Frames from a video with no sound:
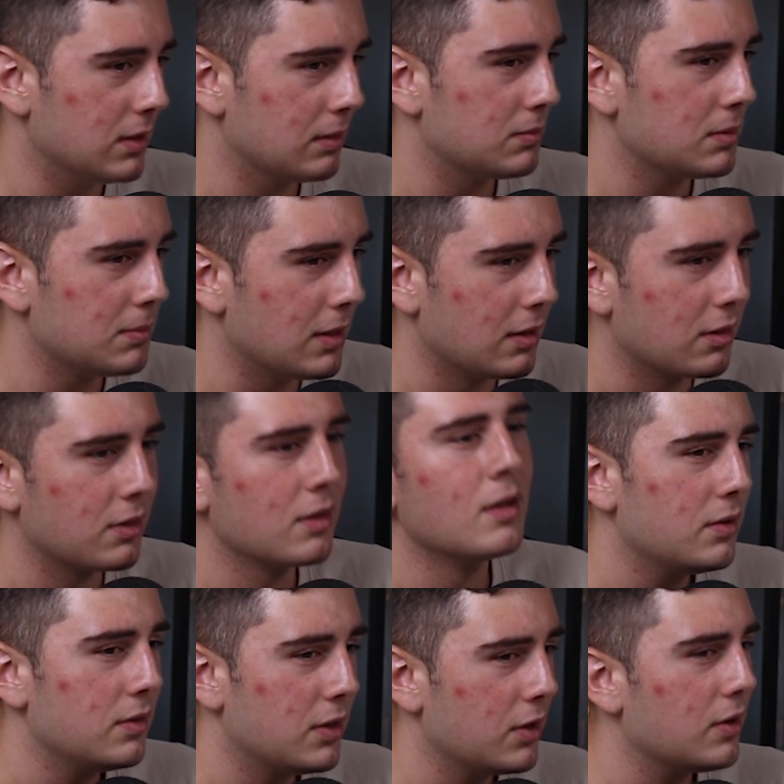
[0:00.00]
of Sam Smith.
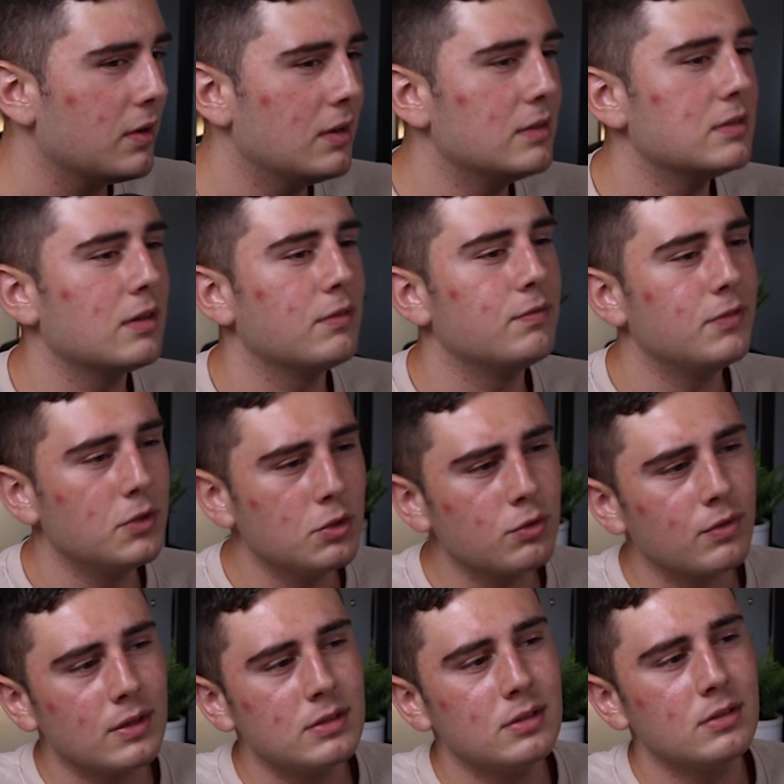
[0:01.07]
There is a few
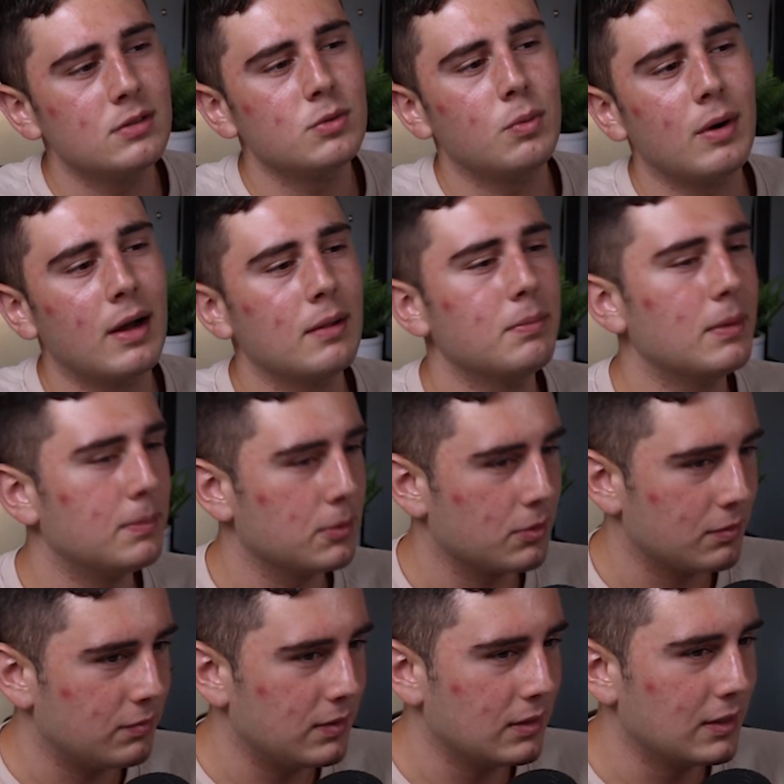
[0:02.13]
reasons why people
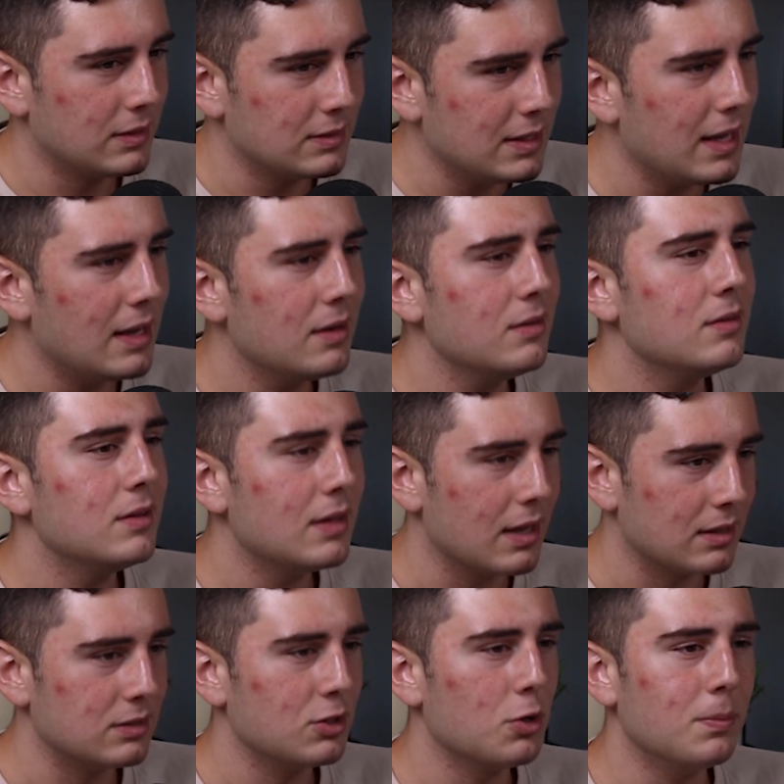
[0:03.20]
are feeling sad.
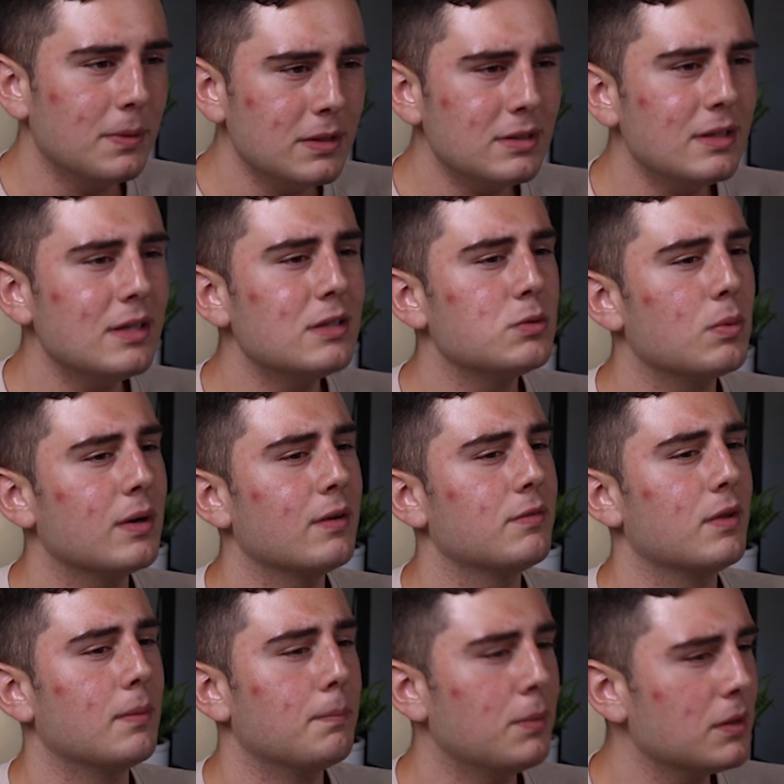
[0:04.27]
Yes, obesity is one of
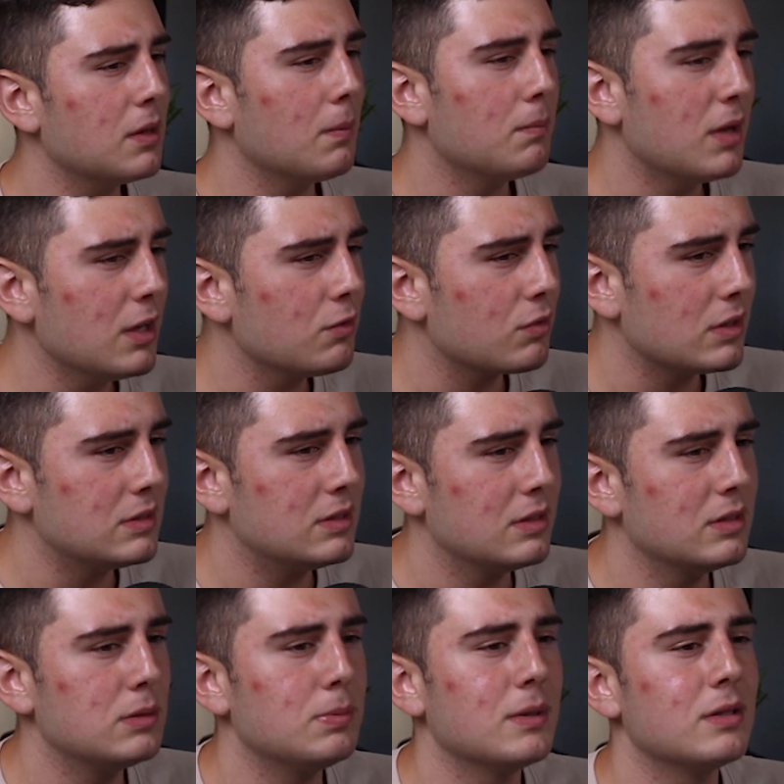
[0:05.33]
them, but the main
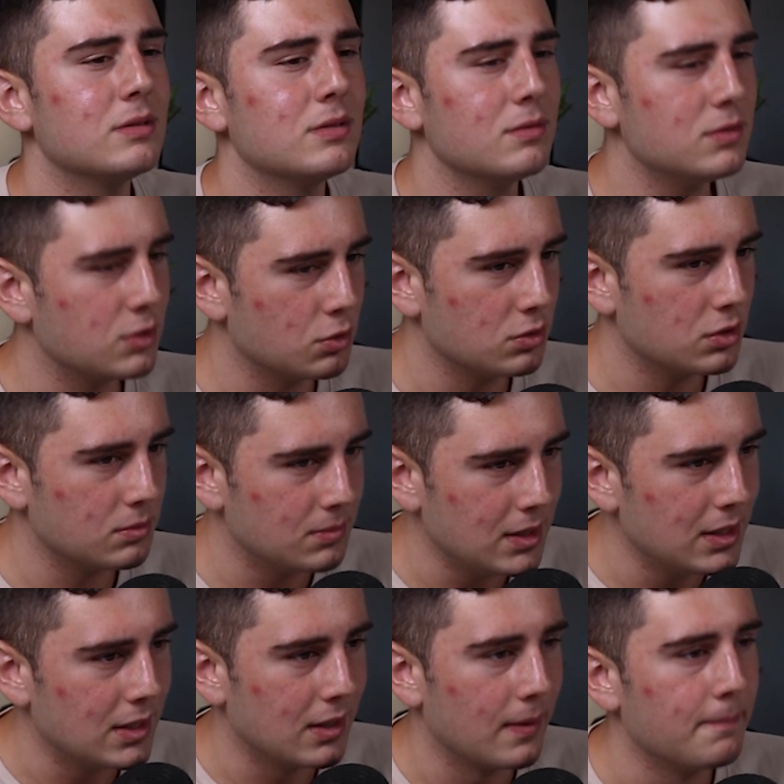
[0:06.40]
reason is because of social
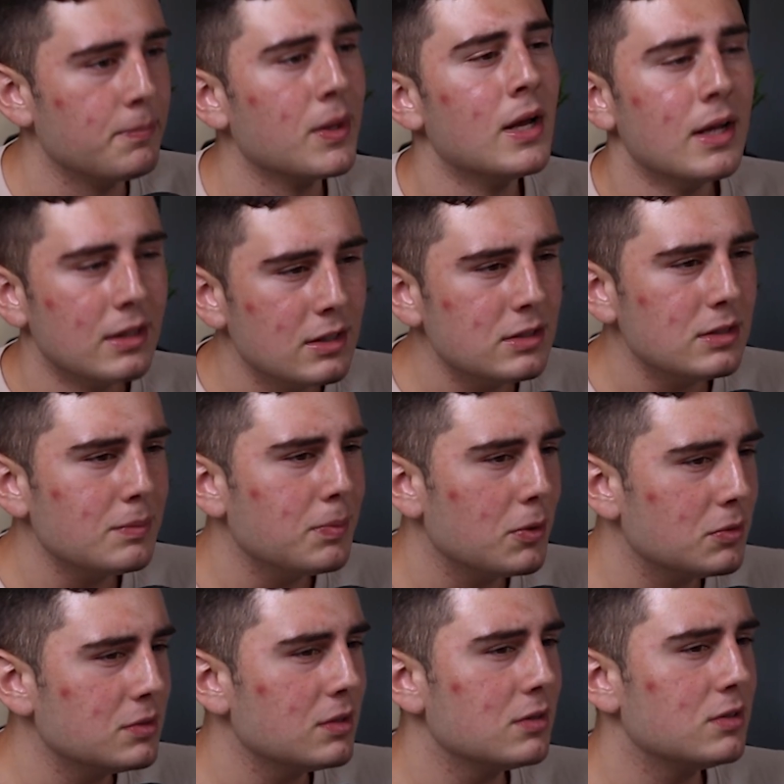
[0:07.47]
media. This
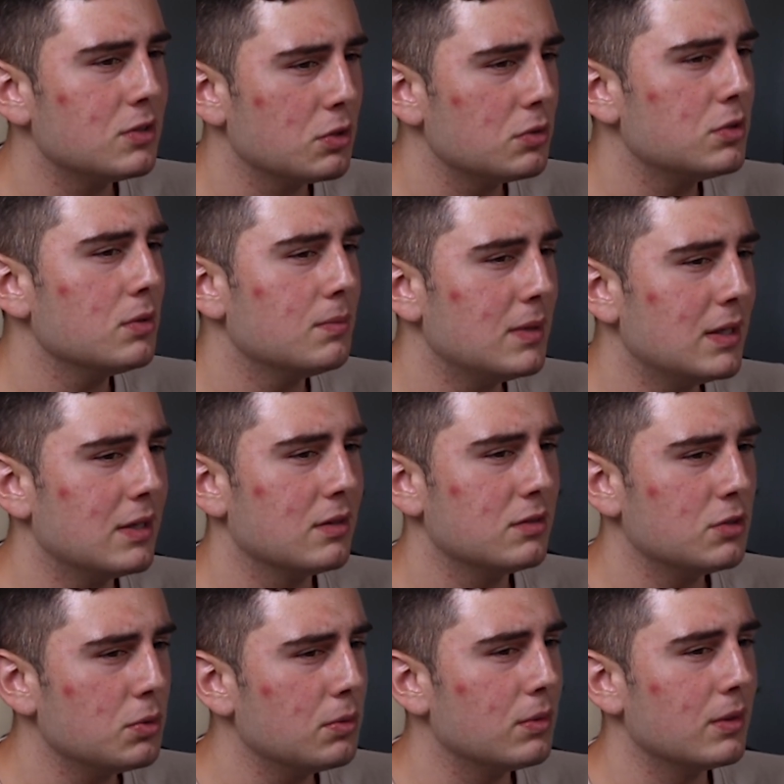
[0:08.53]
supposed social media
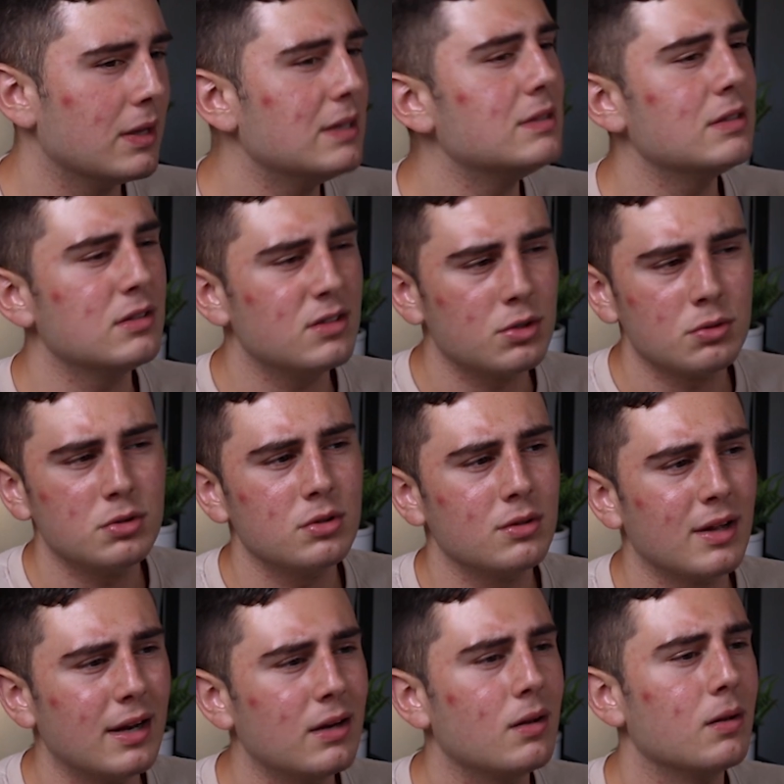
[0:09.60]
tool isn't
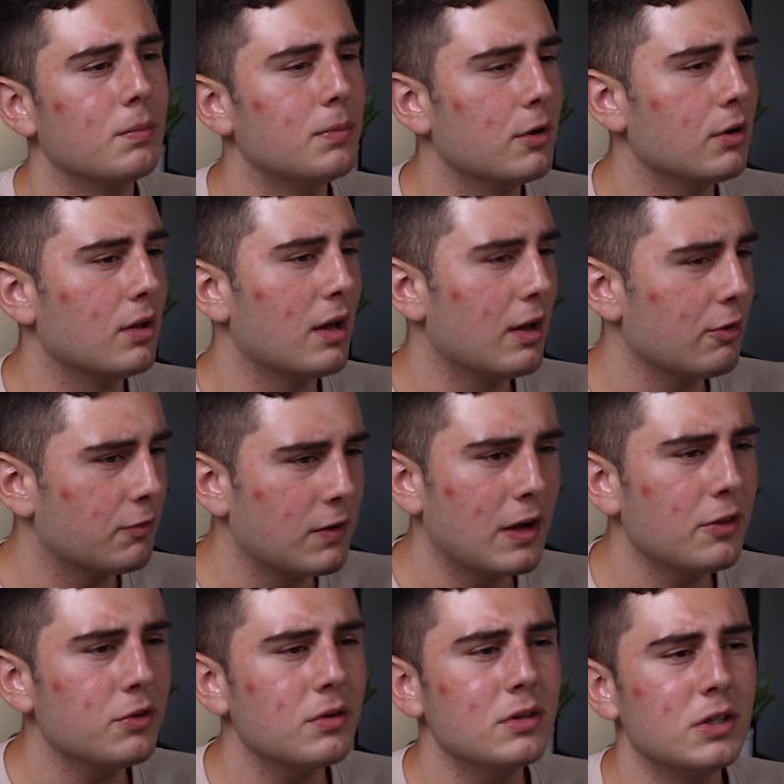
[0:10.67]
social at all, but
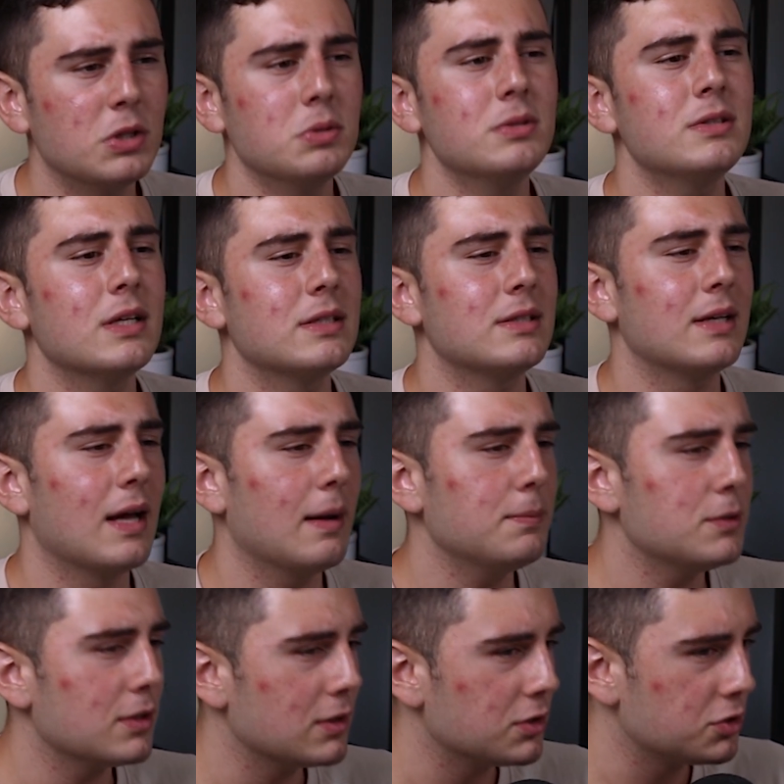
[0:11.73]
rather used as an
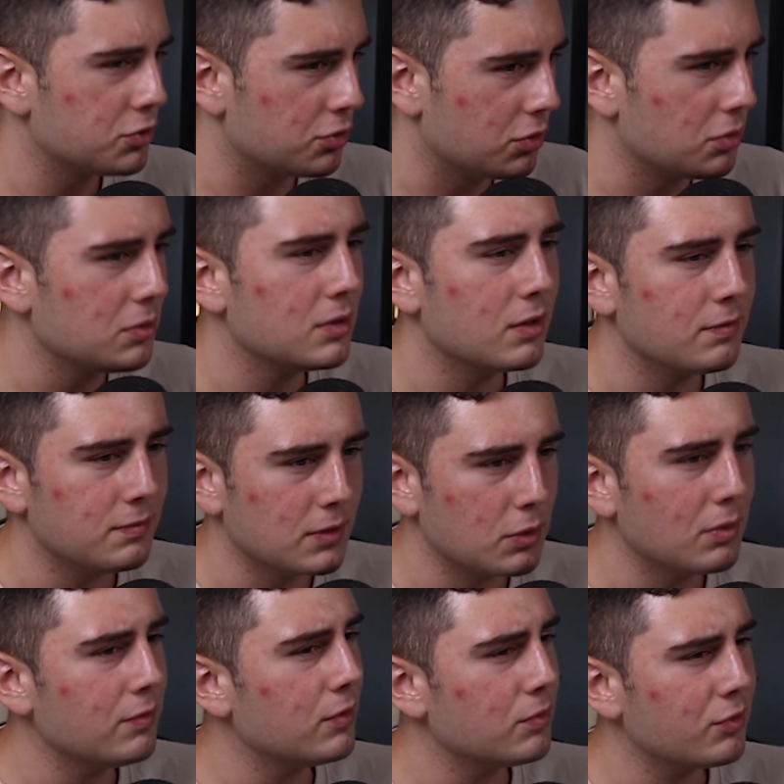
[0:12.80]
app to control the
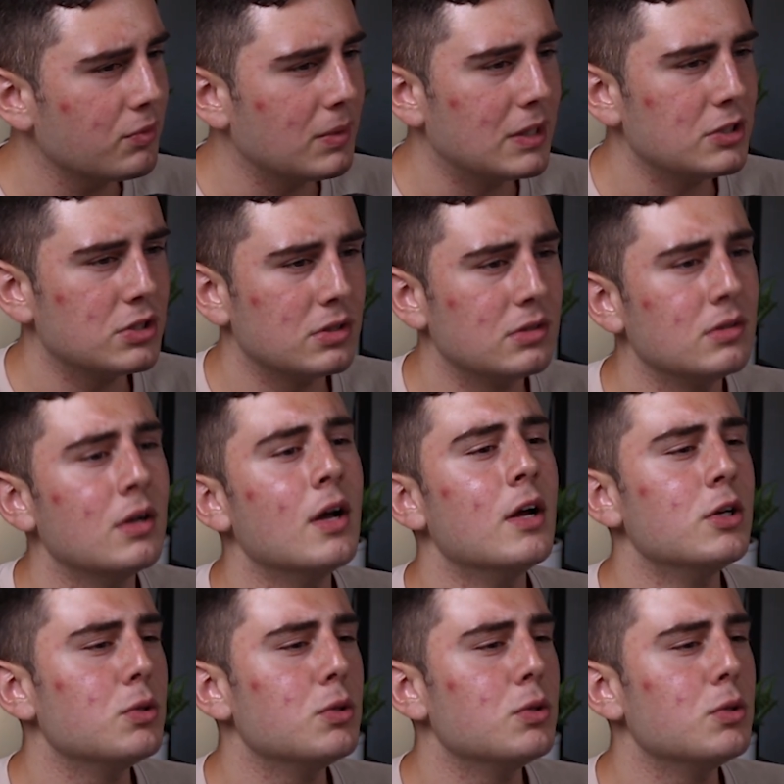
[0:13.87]
flow of information